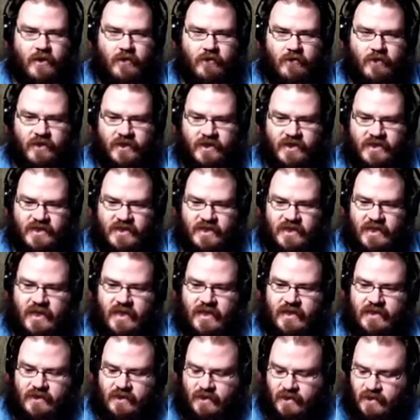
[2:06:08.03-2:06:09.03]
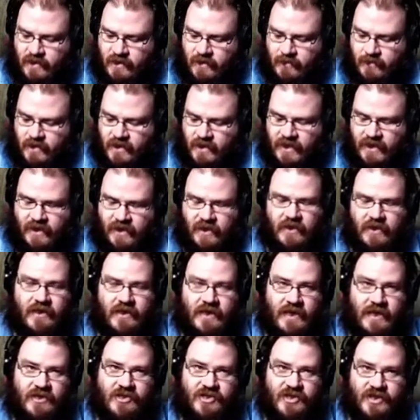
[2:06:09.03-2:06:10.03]
release date. I got it
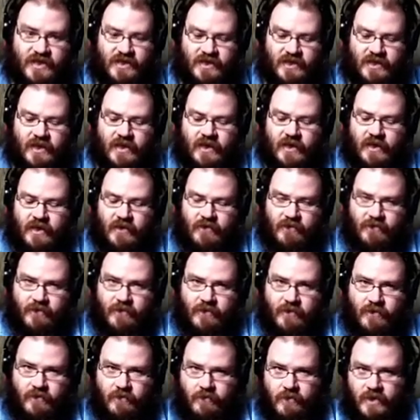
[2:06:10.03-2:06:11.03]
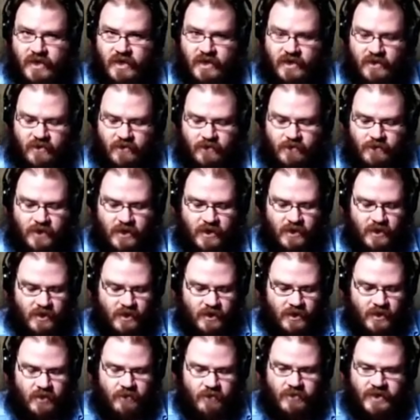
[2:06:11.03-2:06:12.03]
actually. I got it for the Wii U,
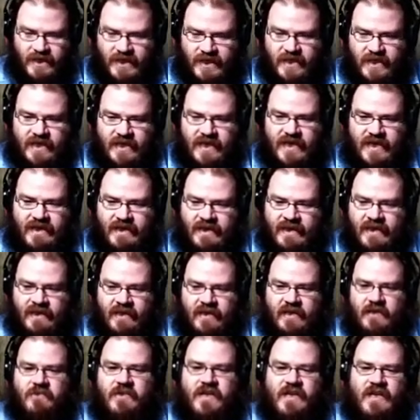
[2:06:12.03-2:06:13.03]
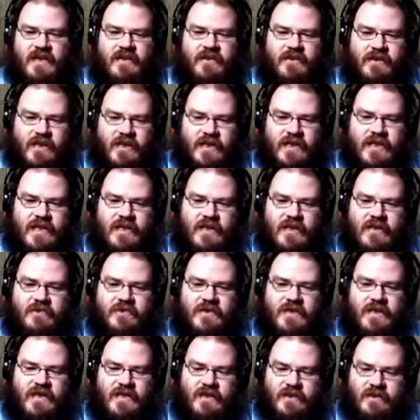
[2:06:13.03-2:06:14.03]
but then I ended up getting lucky enough
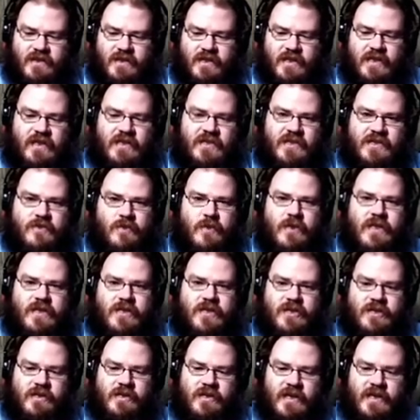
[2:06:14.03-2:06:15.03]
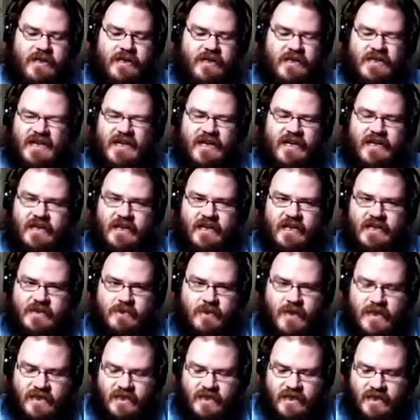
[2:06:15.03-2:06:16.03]
to get a Switch. I didn't
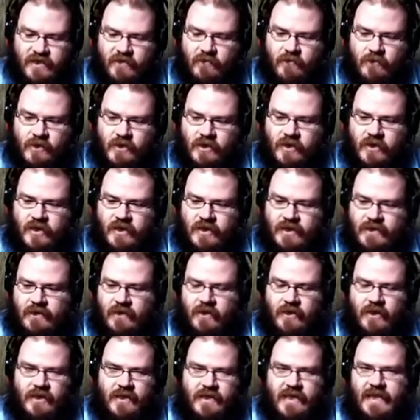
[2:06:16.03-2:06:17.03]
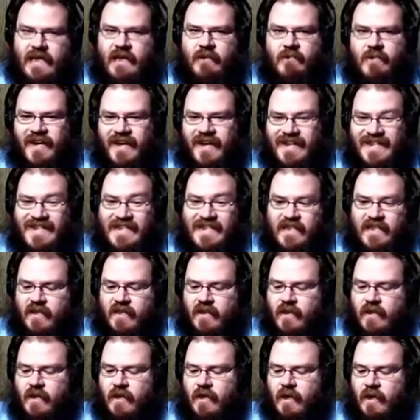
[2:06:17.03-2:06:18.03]
expect to get one on the day, but I did,
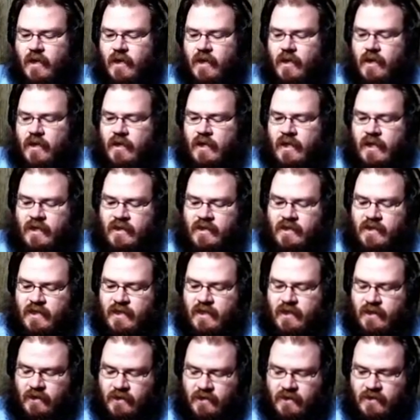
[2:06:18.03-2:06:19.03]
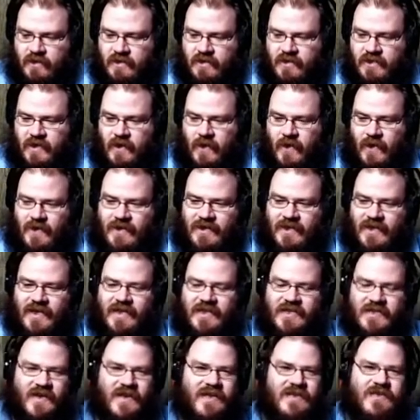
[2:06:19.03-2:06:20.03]
and so
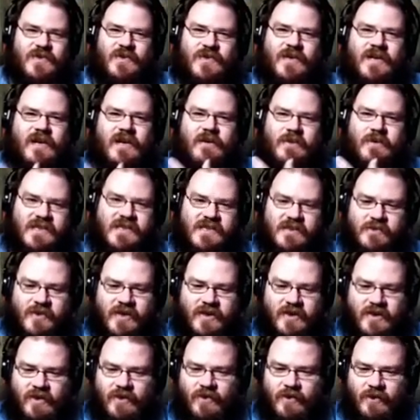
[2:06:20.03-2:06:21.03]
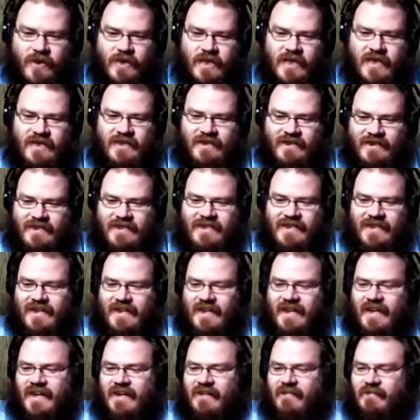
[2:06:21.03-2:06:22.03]
I had 2 copies of Breath of the Wild.
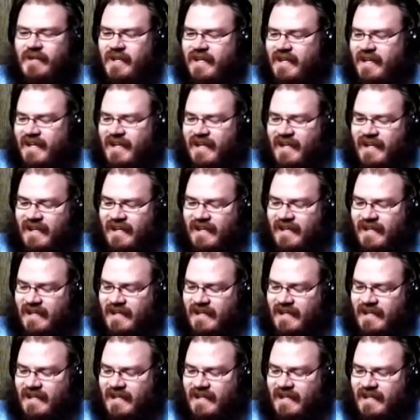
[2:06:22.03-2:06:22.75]
But I